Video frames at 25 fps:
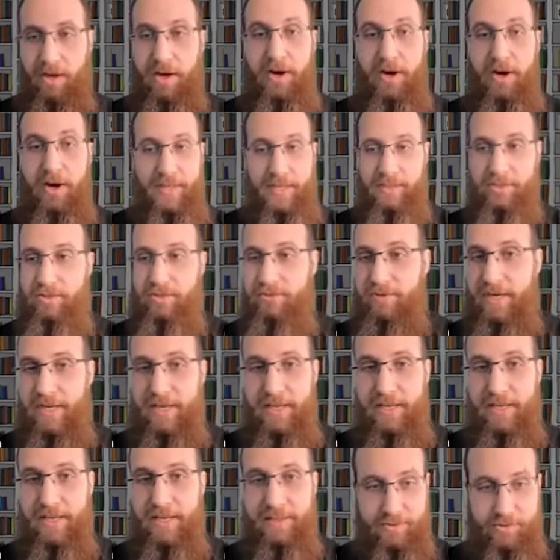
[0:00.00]
oh, that's
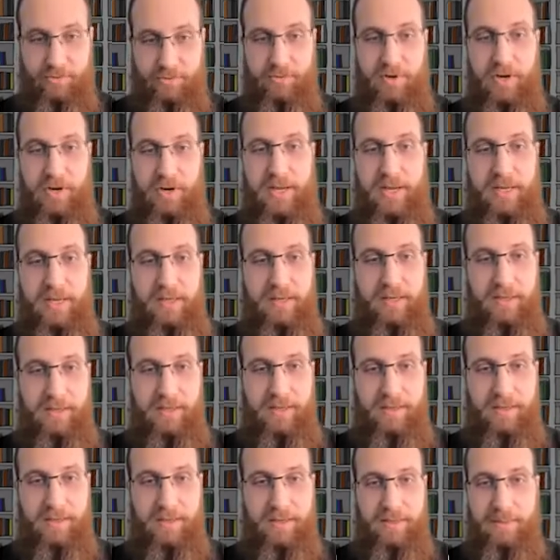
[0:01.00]
great, that's right,
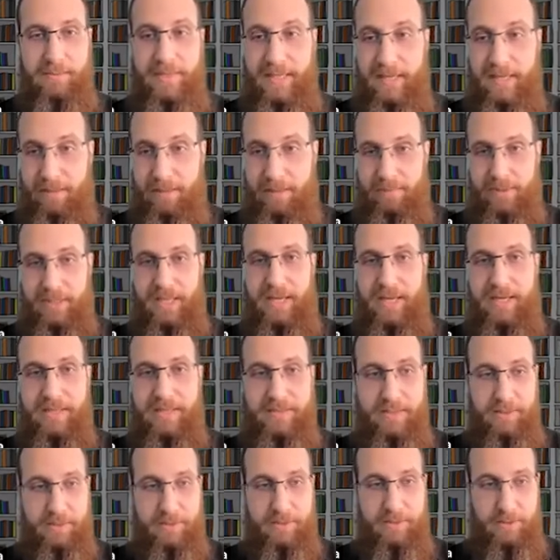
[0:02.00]
something that implies
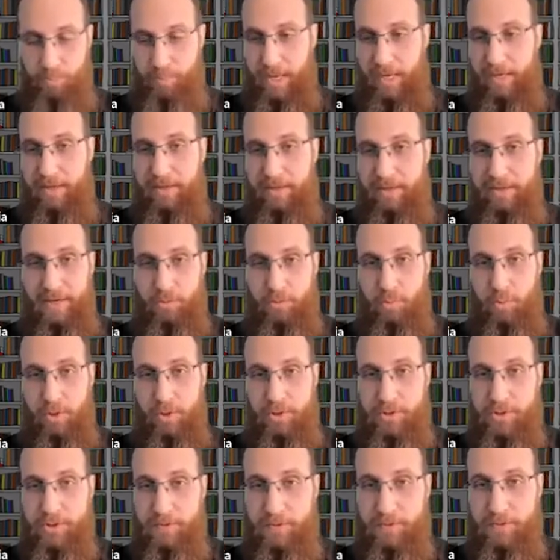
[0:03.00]
there's better and
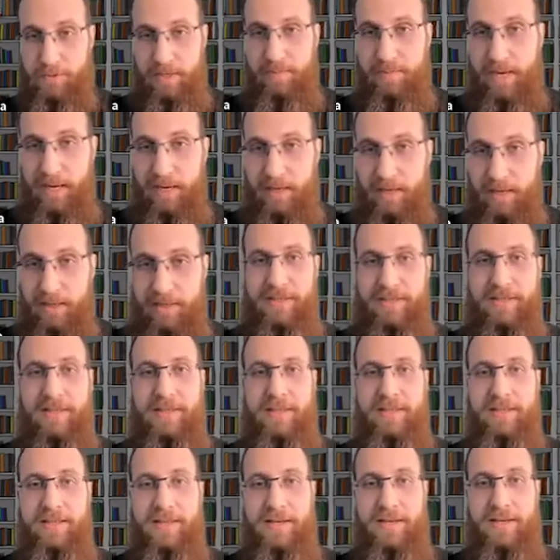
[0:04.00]
worse feedback,
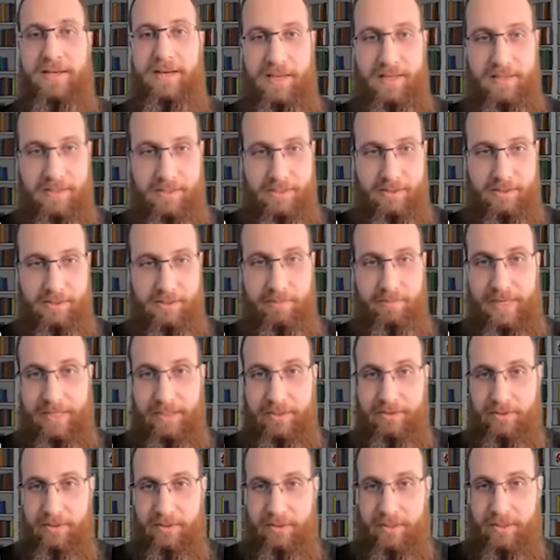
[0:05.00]
then again, someone might,
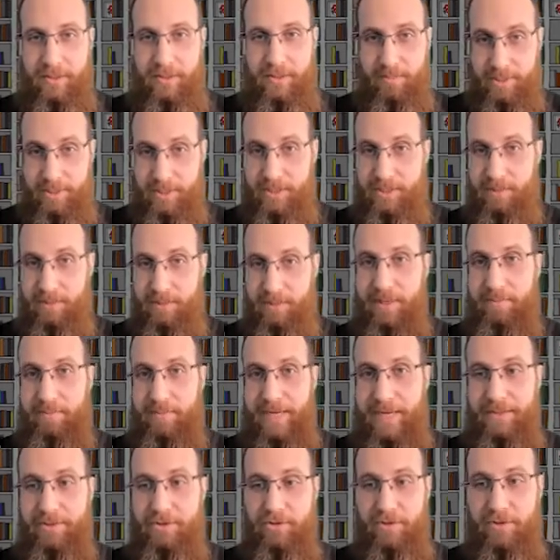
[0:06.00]
the participant
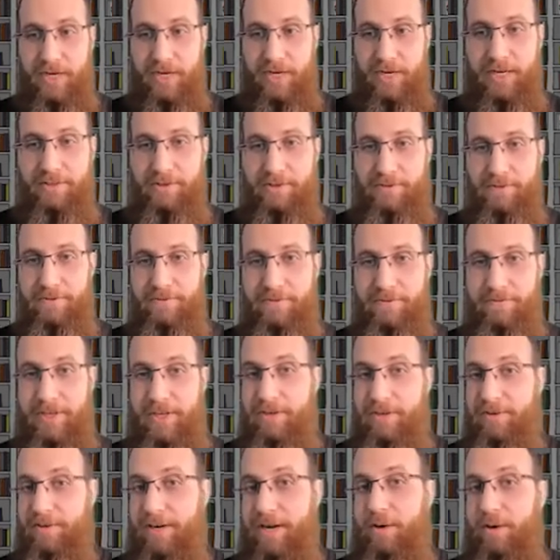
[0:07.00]
might try to
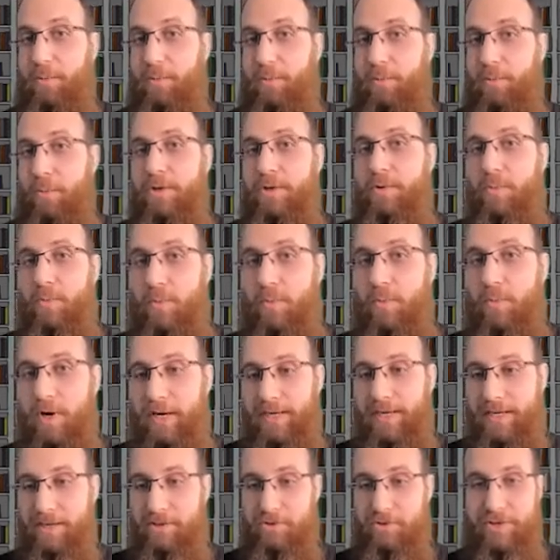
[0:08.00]
figure out what you want
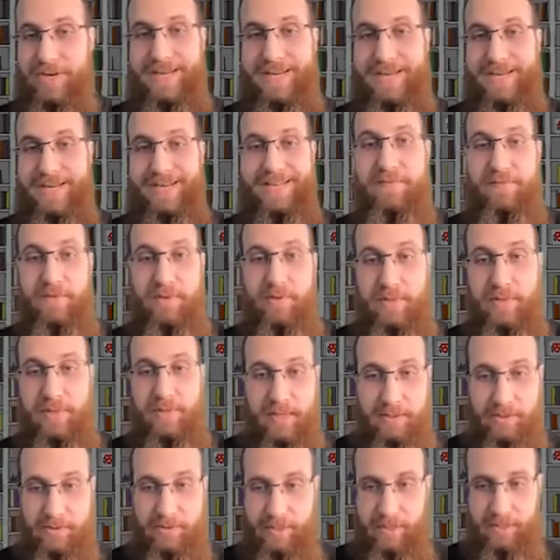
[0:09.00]
and try and give you
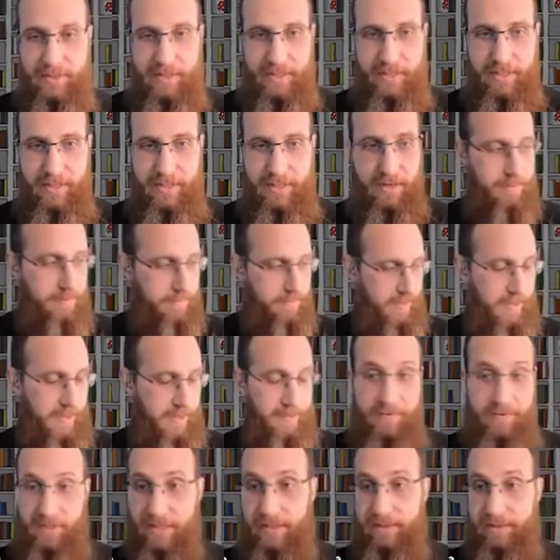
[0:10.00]
that so that they're, they
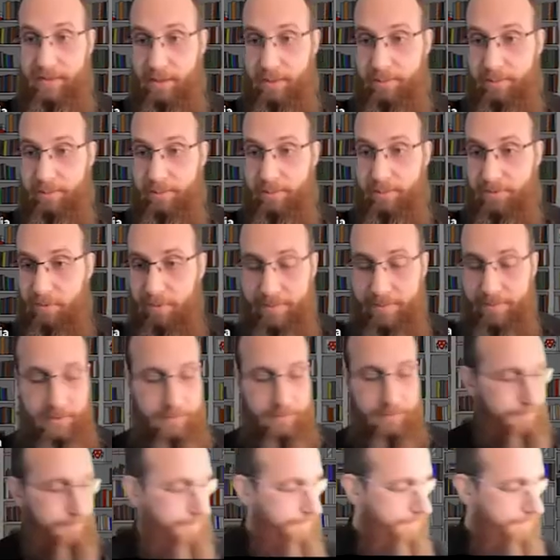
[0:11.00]
feel like they're performing.